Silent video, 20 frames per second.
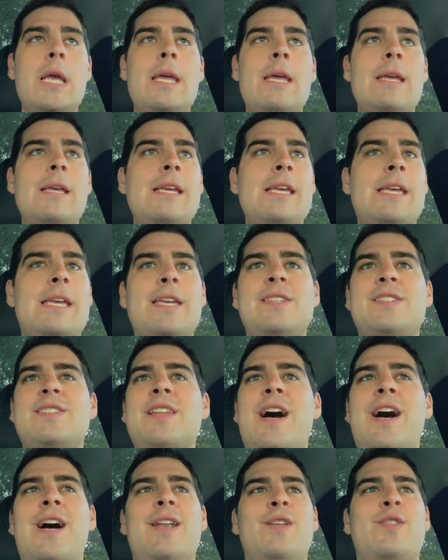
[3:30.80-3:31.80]
he's
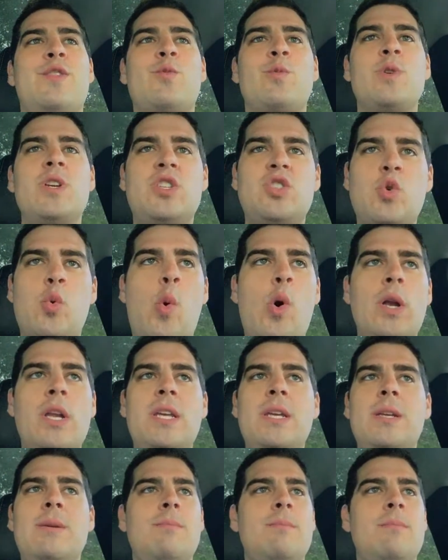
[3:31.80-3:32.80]
not a
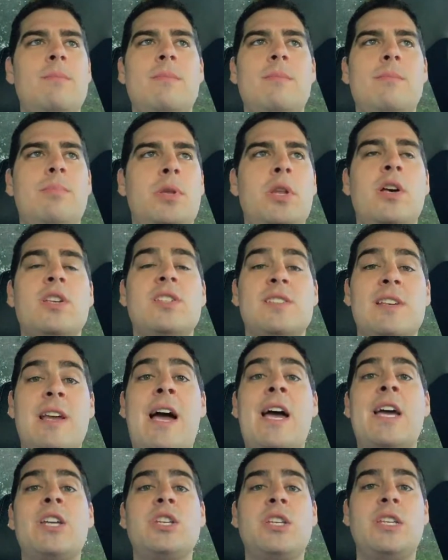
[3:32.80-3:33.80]
320 plus
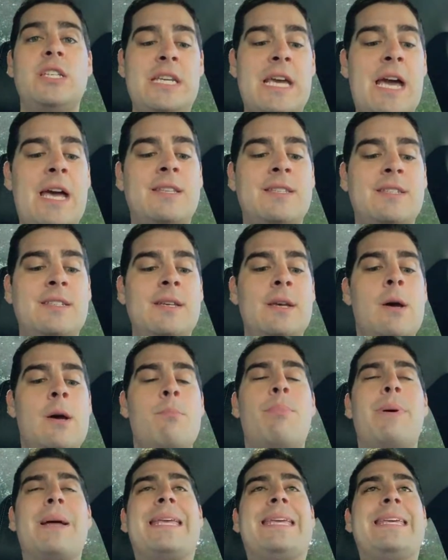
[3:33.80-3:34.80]
guy yet,
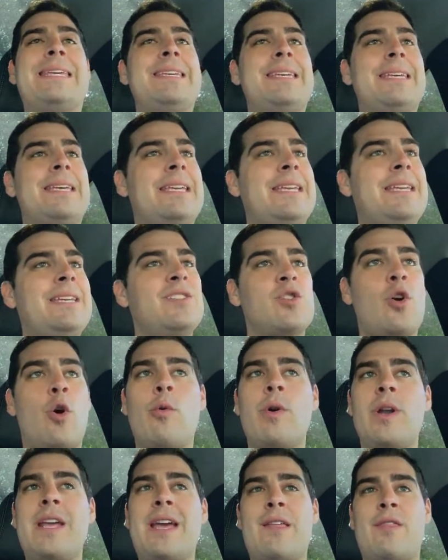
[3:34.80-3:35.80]
but he is
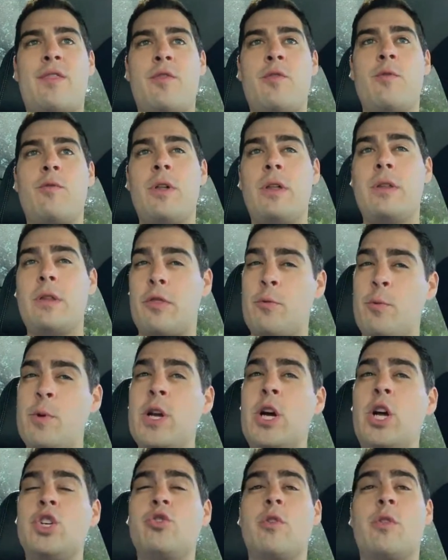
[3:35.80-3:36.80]
already in a
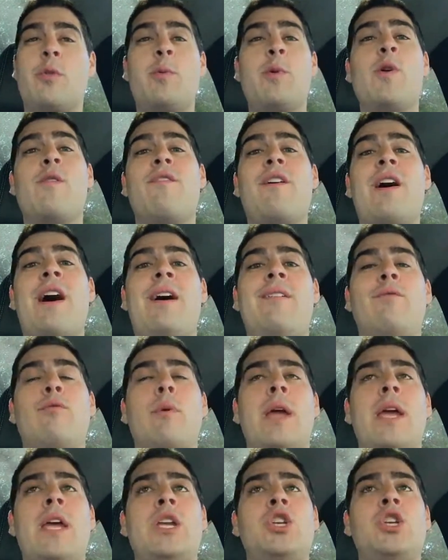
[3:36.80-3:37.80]
300, 305
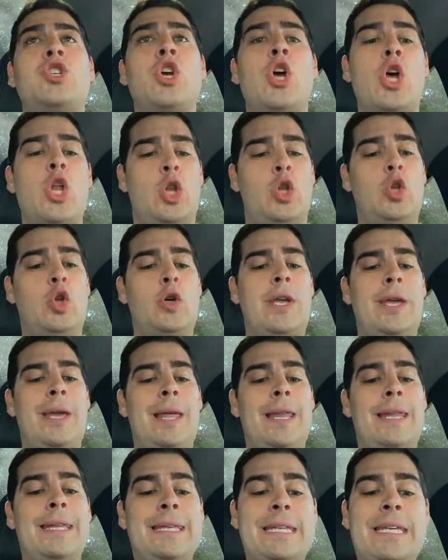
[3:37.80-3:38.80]
range,
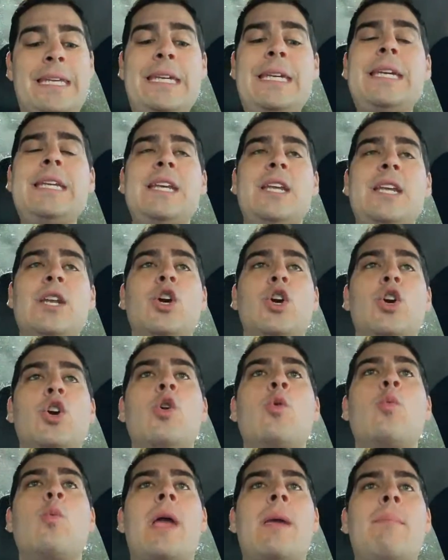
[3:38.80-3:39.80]
looking lean in a
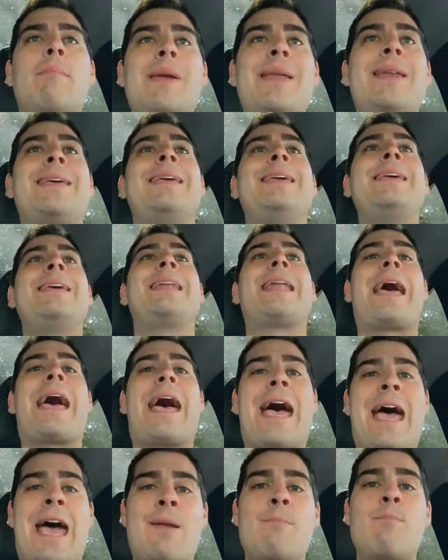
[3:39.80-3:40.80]
good way, meaning he can
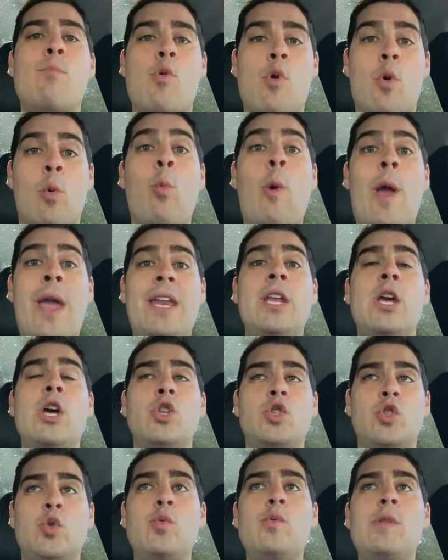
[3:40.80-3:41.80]
add more weight
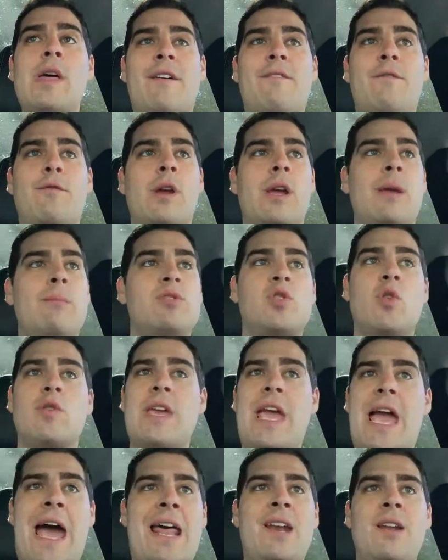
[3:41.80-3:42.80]
to that frame. So
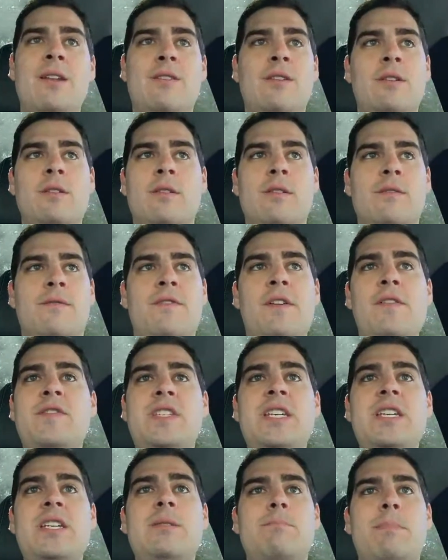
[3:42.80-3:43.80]
the
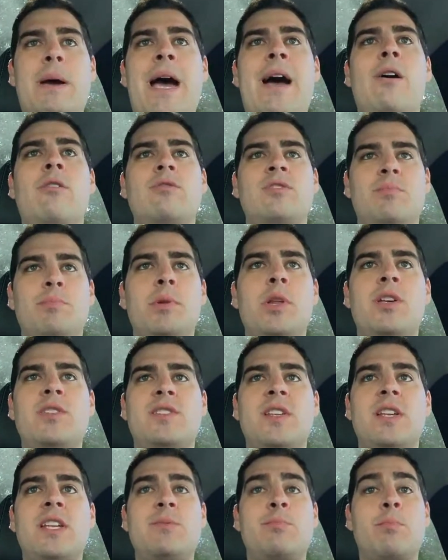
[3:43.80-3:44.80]
15 pounds plus
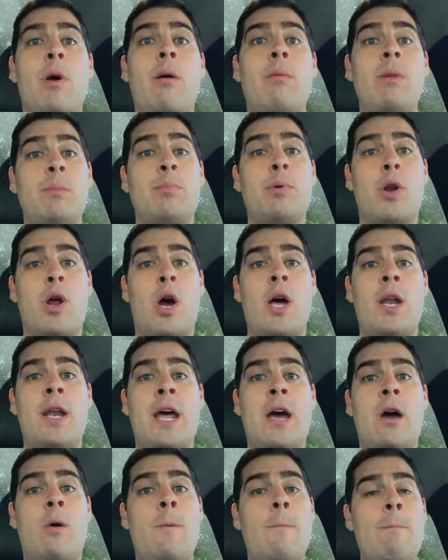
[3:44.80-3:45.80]
that he's probably put on
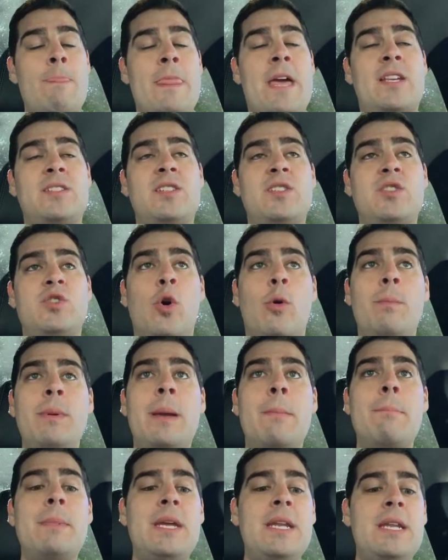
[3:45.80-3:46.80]
now, as he told me
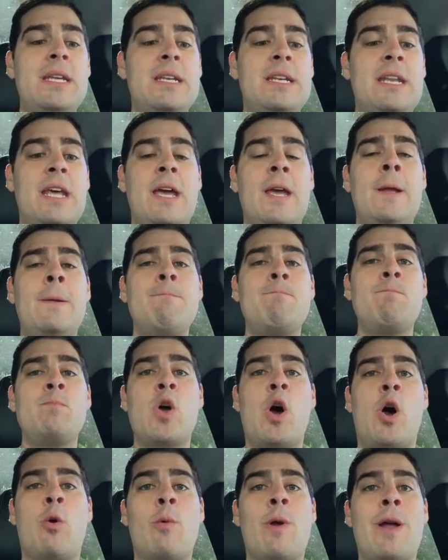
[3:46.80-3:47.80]
at media day
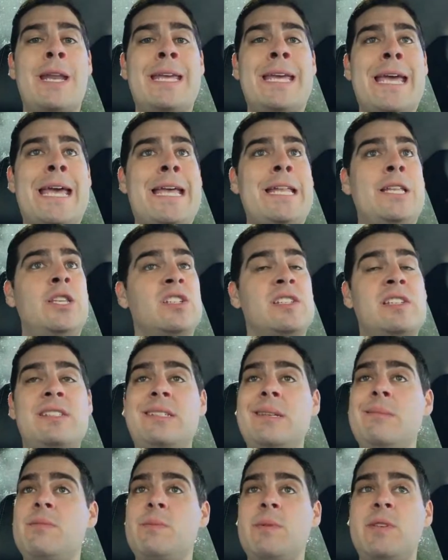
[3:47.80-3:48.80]
already, doesn't
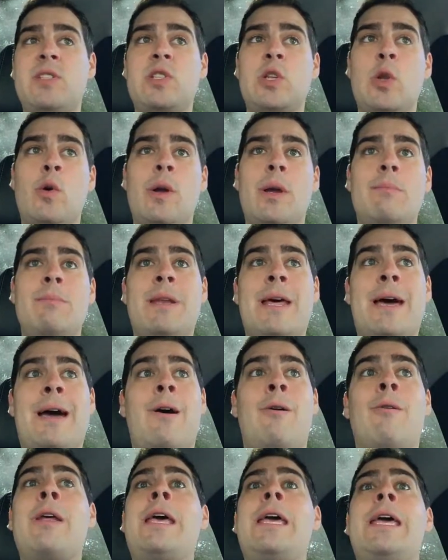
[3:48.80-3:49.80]
seem to be slowing him
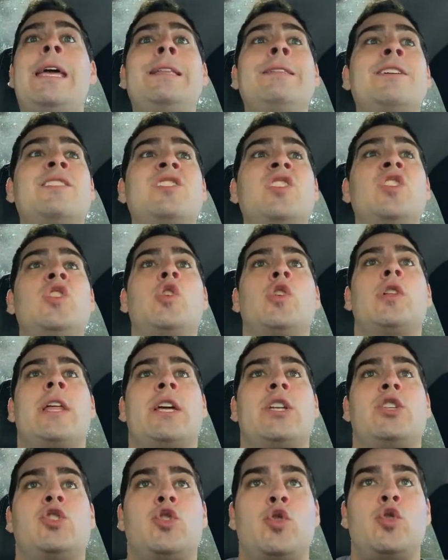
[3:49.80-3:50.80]
down. It doesn't look like
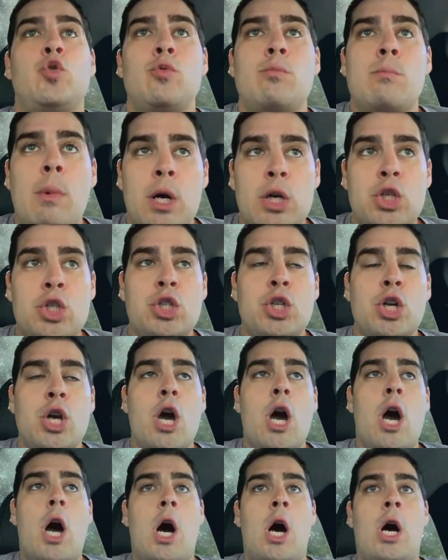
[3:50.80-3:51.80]
it's too much
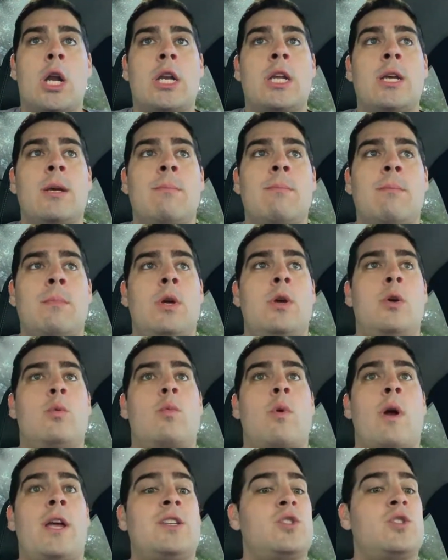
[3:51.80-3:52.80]
on him,
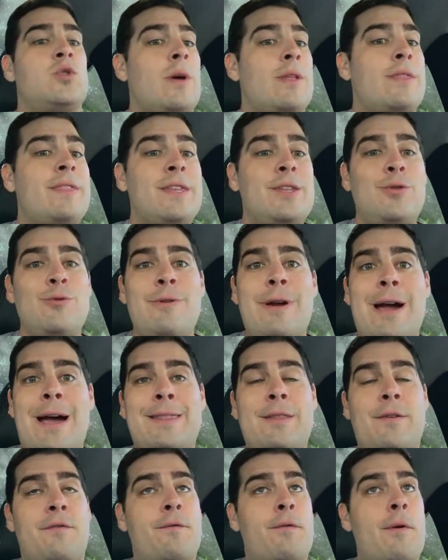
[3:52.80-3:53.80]
right? So I think you got
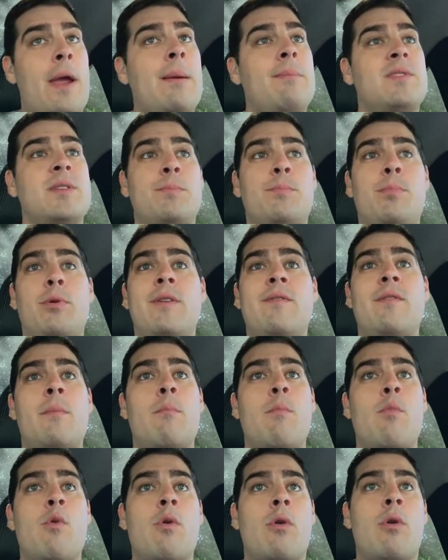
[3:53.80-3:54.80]
the frame to put even
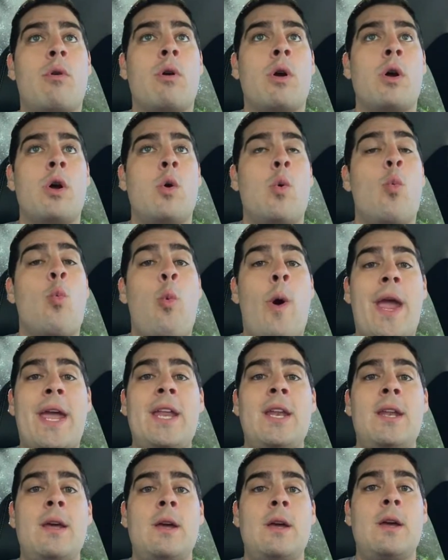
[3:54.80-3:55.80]
more
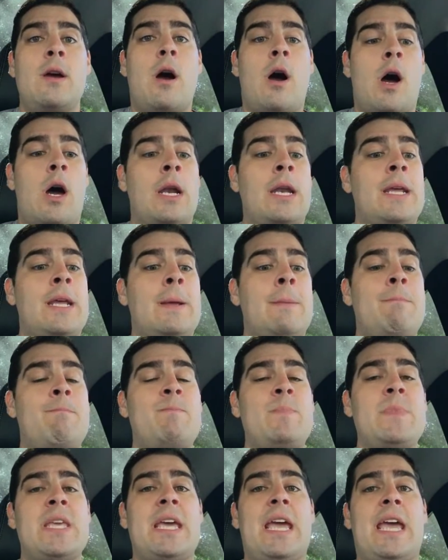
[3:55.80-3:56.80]
weight on him,
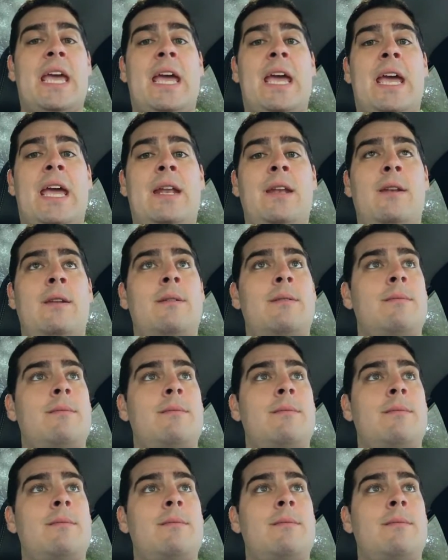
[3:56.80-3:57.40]
and